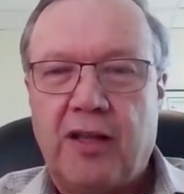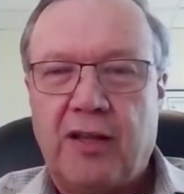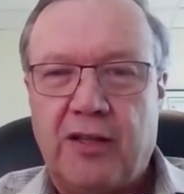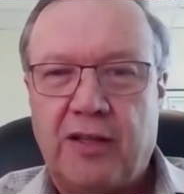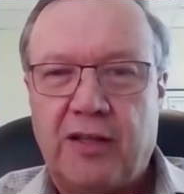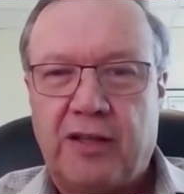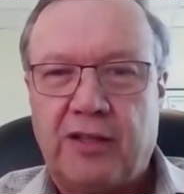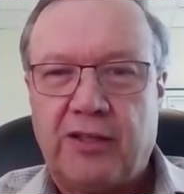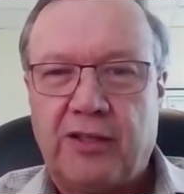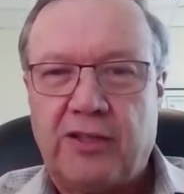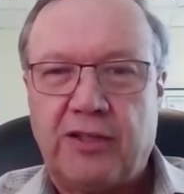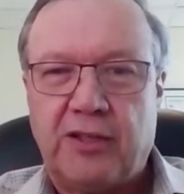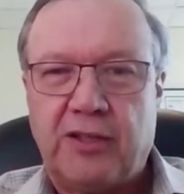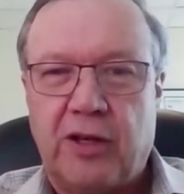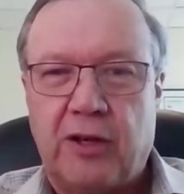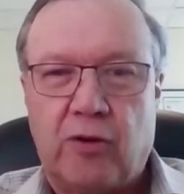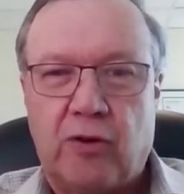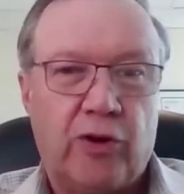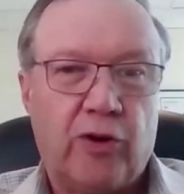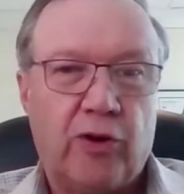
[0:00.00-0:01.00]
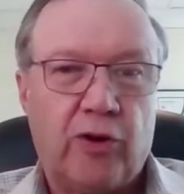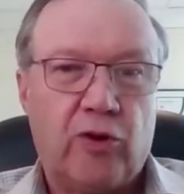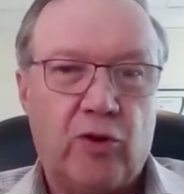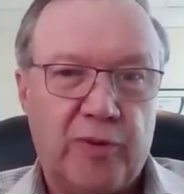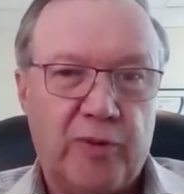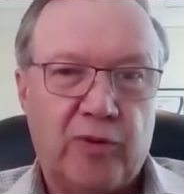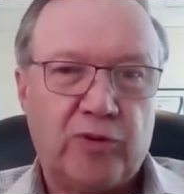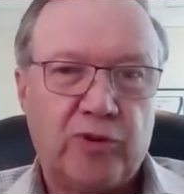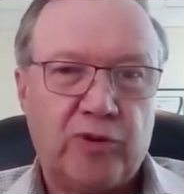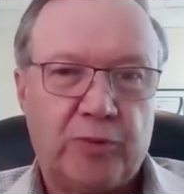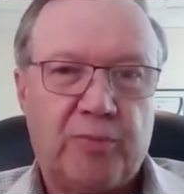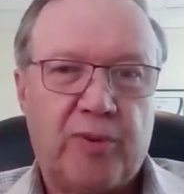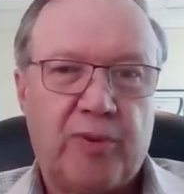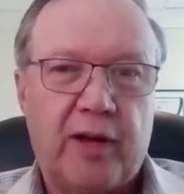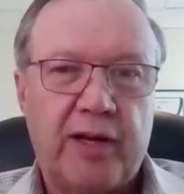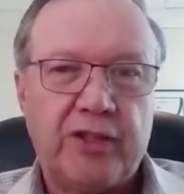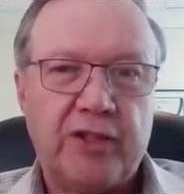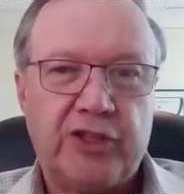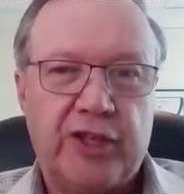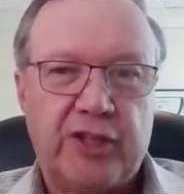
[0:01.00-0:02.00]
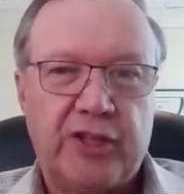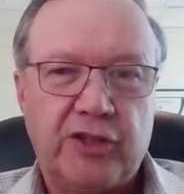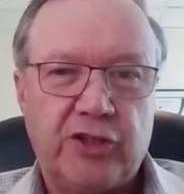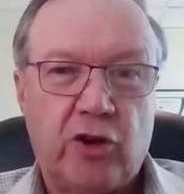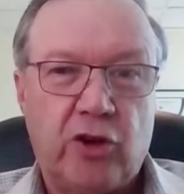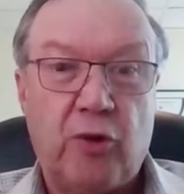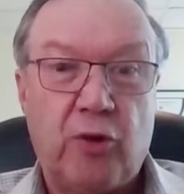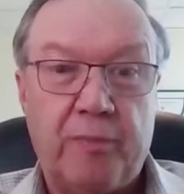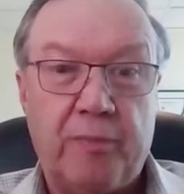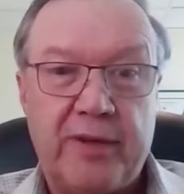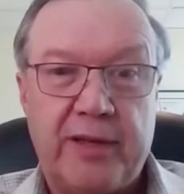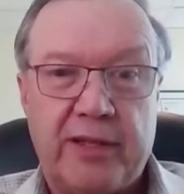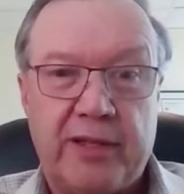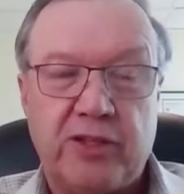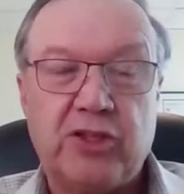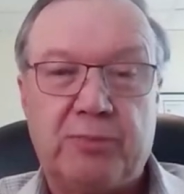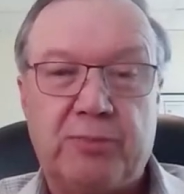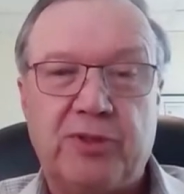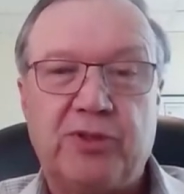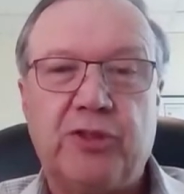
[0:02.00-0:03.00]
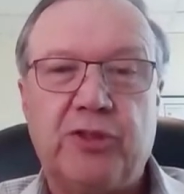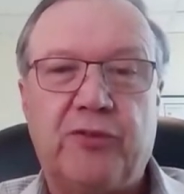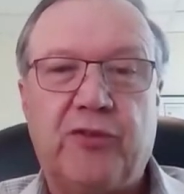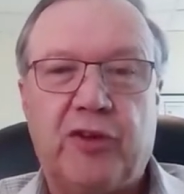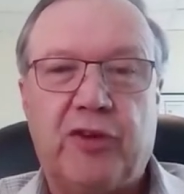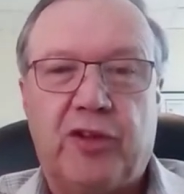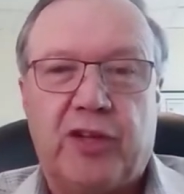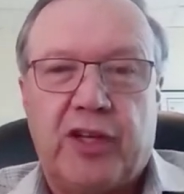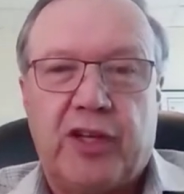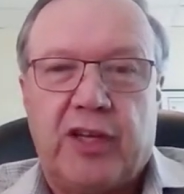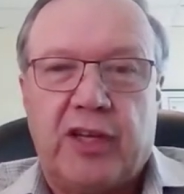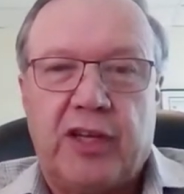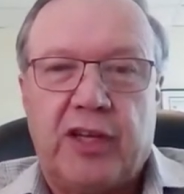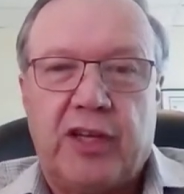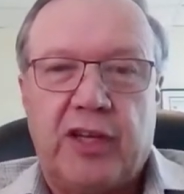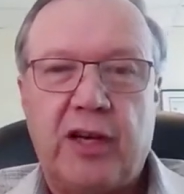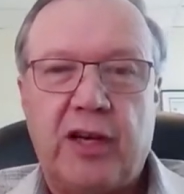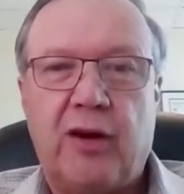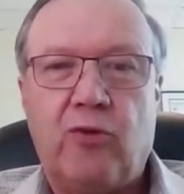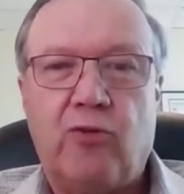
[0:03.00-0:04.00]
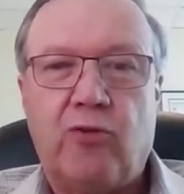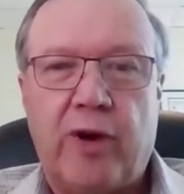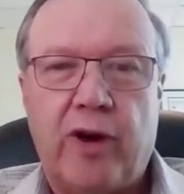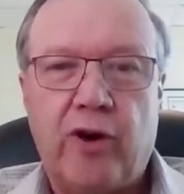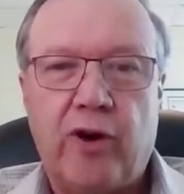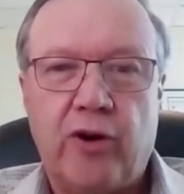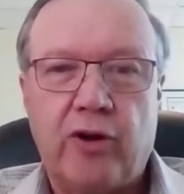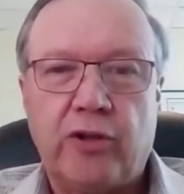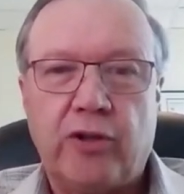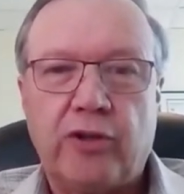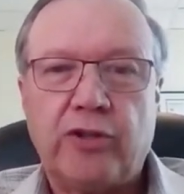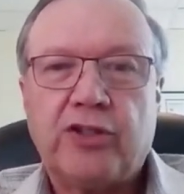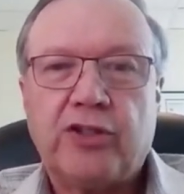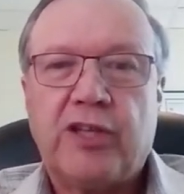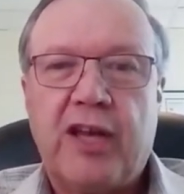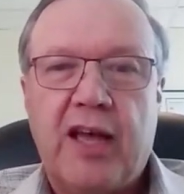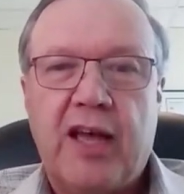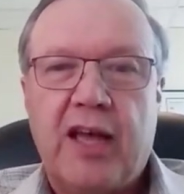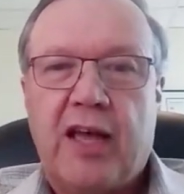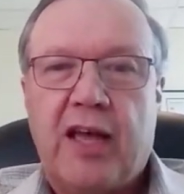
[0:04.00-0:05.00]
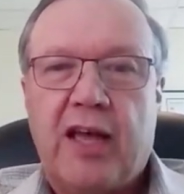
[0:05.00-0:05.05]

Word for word: these uh, critical mineral supply chains, albeit specifically uh, rare earths.